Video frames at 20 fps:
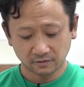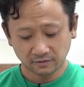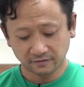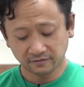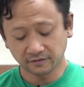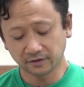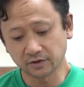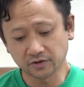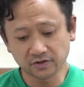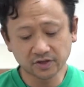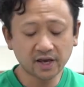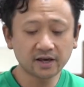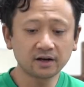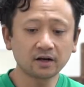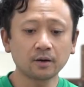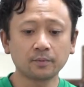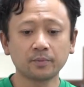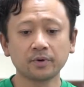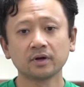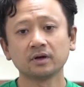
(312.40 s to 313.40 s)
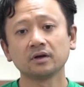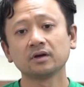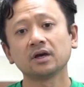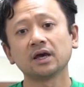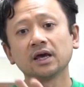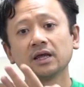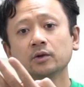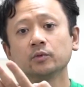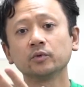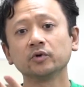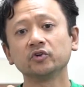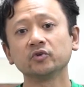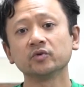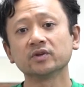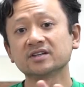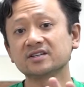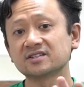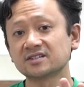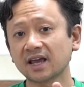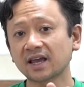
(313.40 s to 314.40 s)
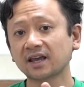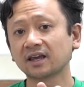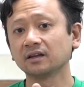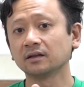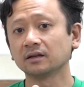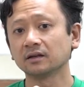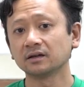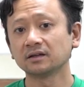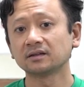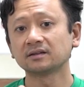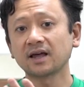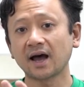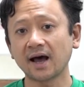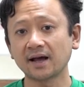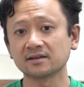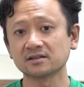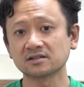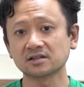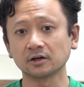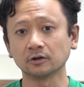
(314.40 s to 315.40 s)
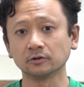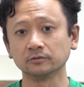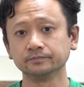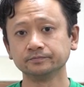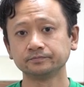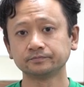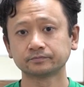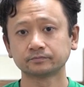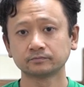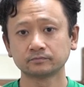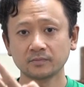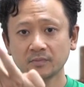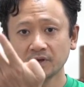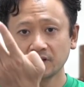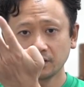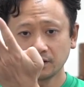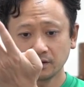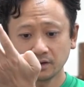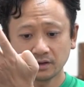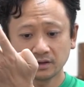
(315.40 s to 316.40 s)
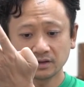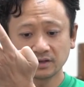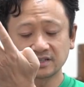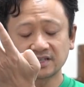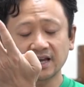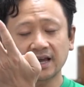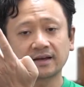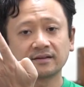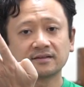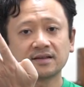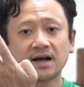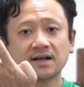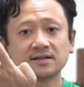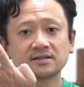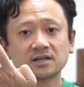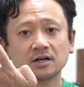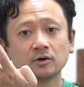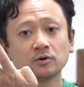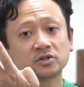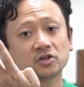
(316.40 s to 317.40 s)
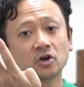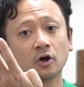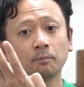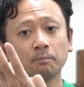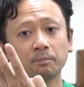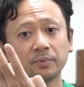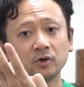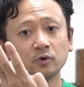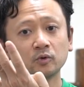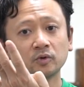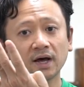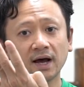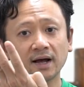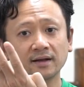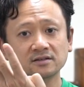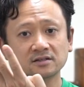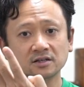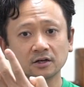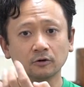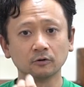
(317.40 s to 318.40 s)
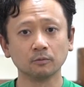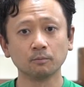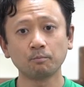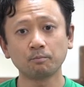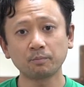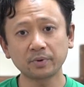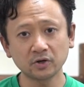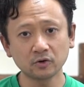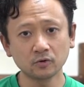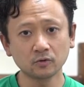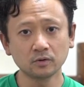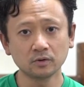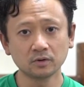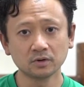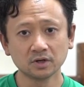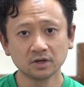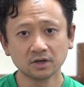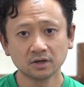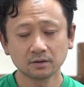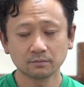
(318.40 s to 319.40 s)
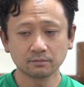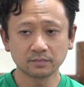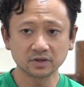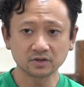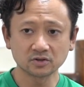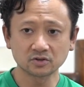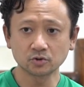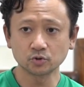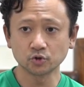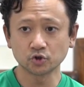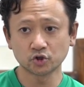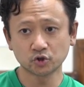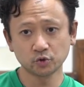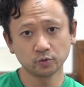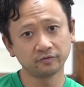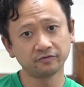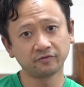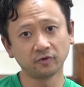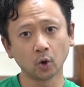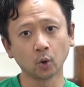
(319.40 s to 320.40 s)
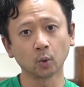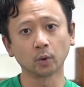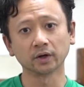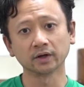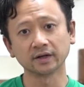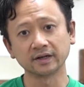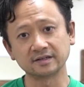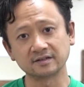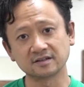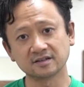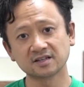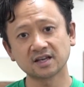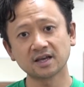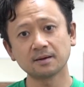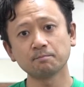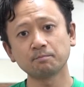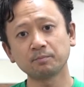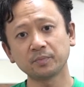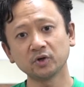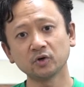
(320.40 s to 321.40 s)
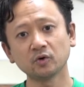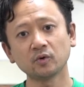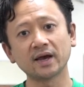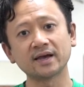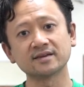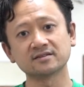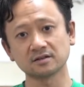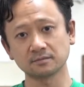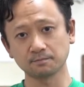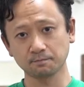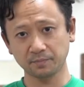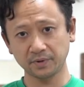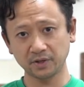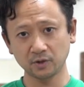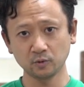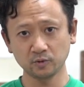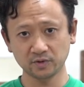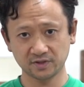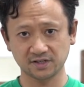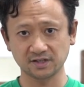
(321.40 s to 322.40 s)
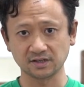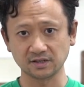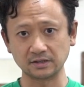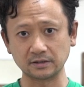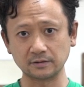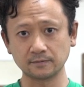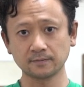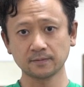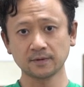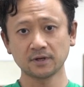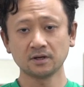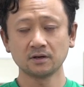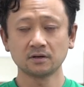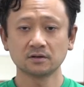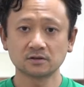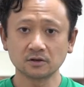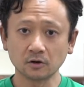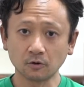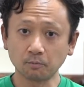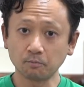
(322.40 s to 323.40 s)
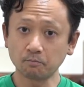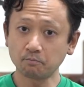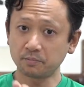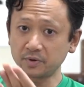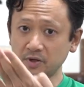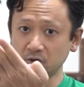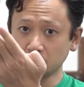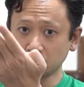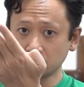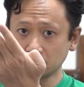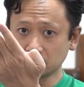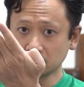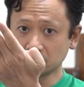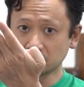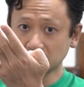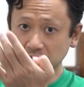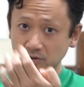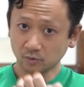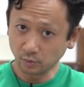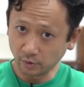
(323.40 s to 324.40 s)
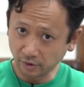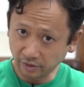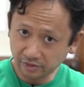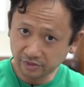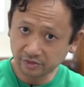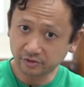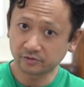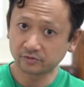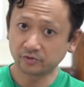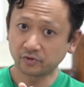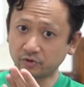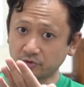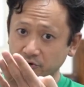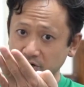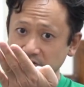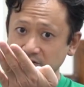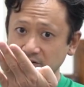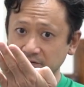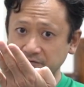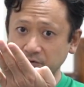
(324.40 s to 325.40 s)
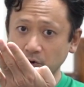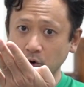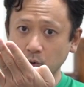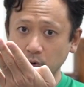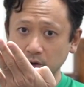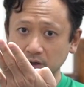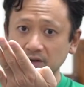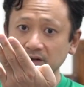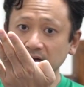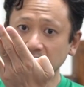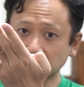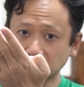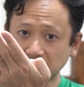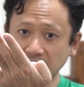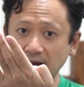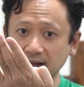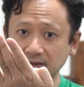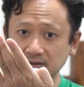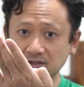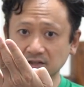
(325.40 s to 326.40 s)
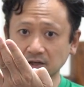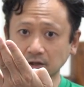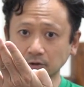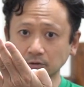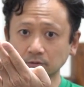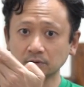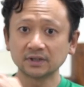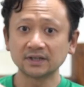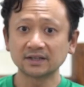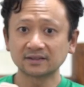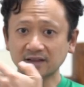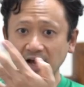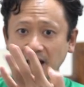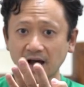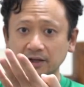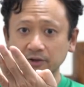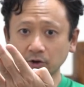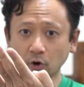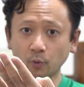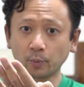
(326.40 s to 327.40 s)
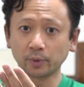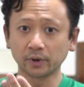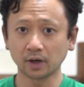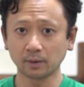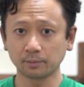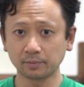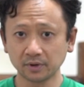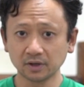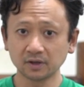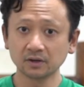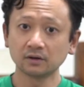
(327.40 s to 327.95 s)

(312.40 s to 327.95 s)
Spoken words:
Finish that up, and then we do the second tan sao. The second tan sao is called biu tan sao. Biu means to shoot forward. It's the same biu as in biu ji. So biu, we thrust it forward, tan sao, tan open up,